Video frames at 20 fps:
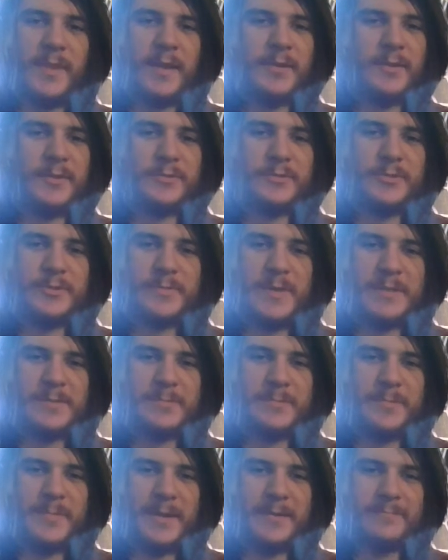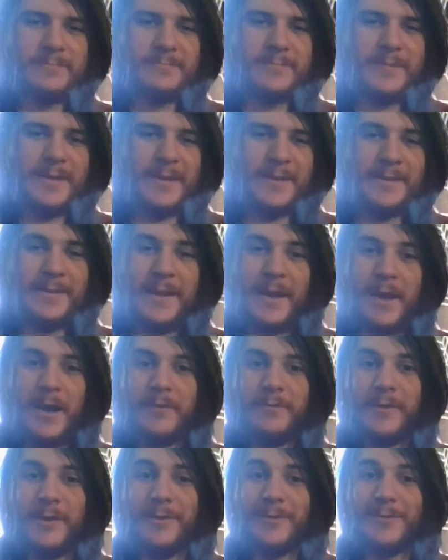I know, just makes me mad. And now,
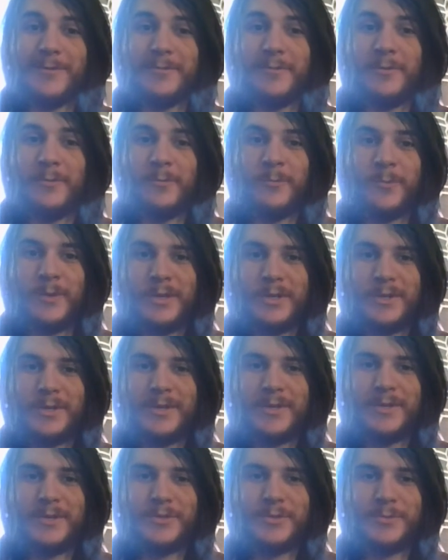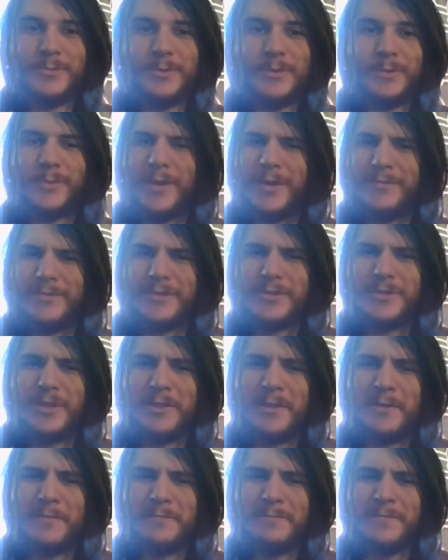if I want a good condition one, I'm gonna have to
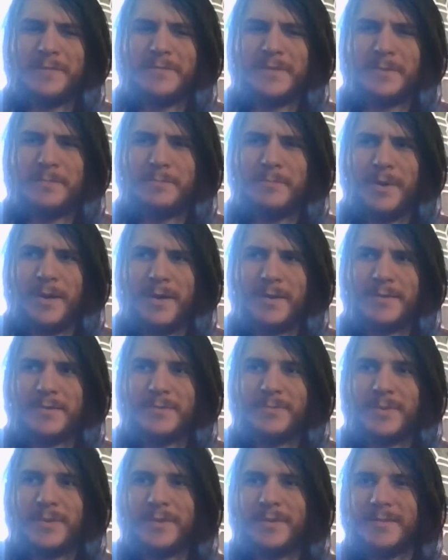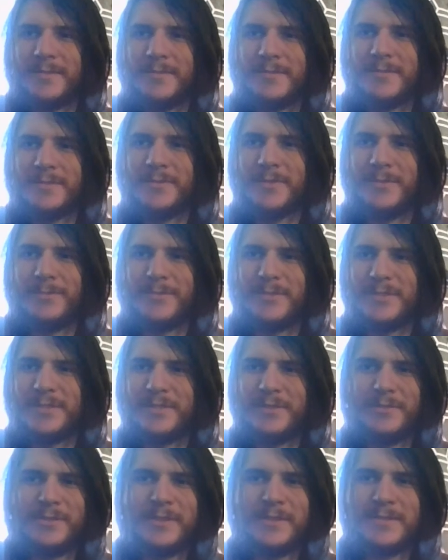shell out $50 because some
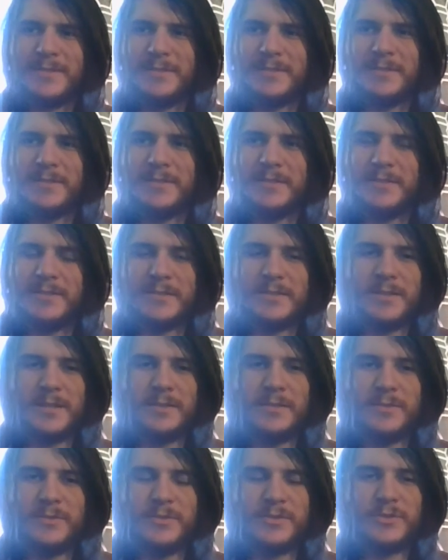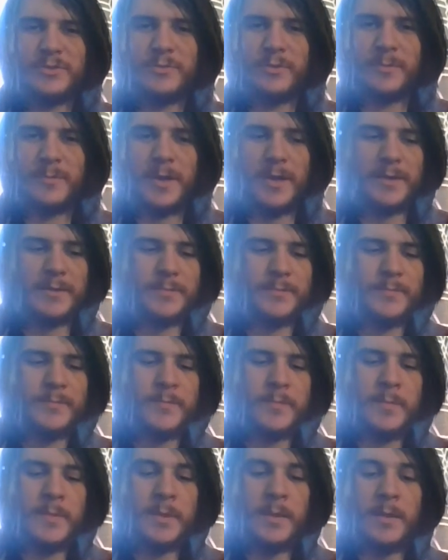mysterious entity decided to destroy mine.
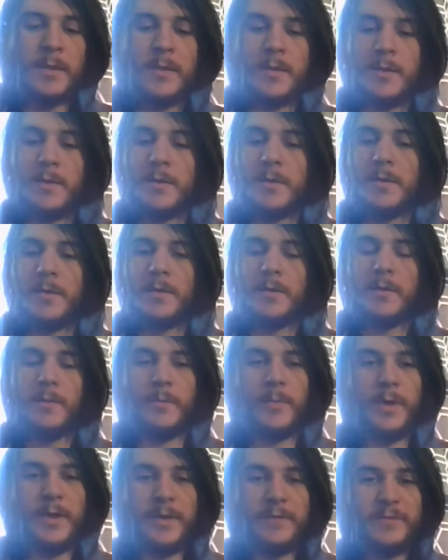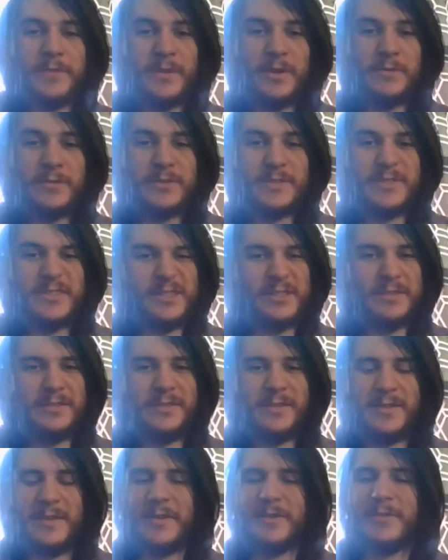But if you notice,
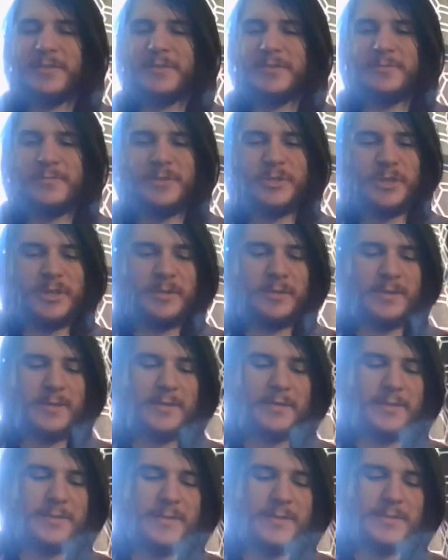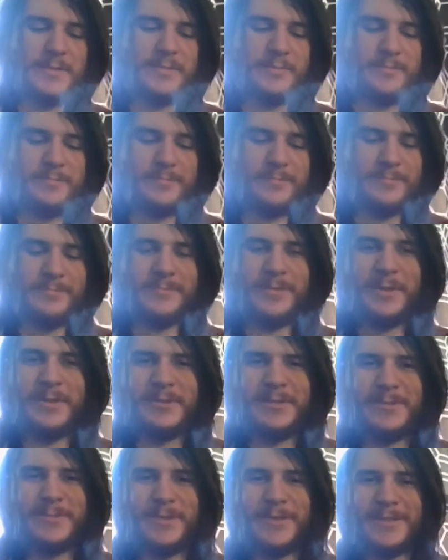you hear some jingling, and that's
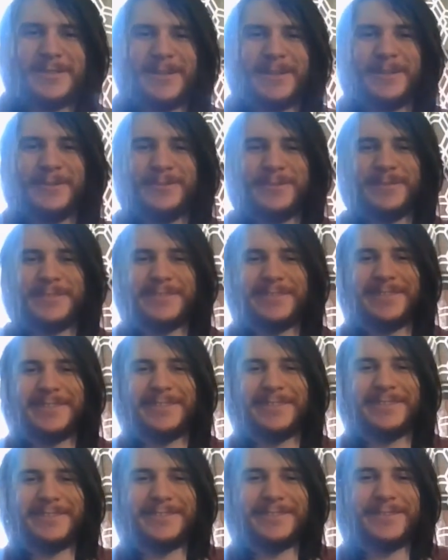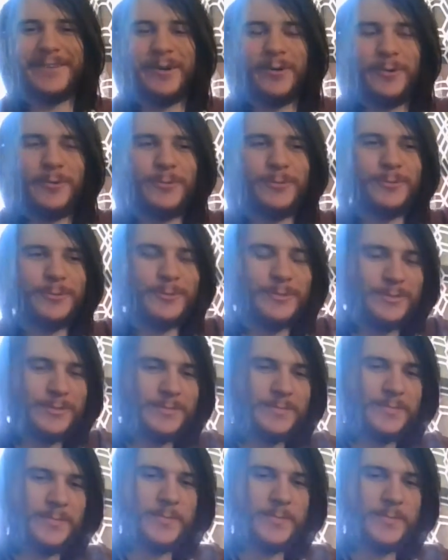because I use it to hold